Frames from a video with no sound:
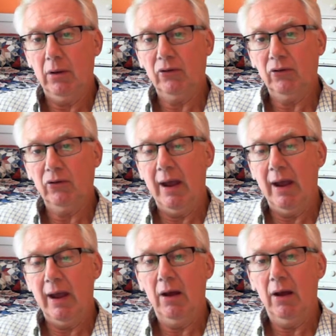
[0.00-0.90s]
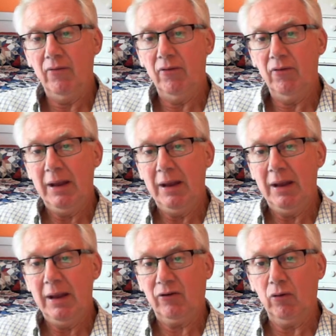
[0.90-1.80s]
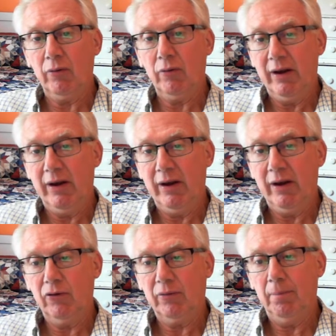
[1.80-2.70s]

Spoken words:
side of the manufacturing overhead account.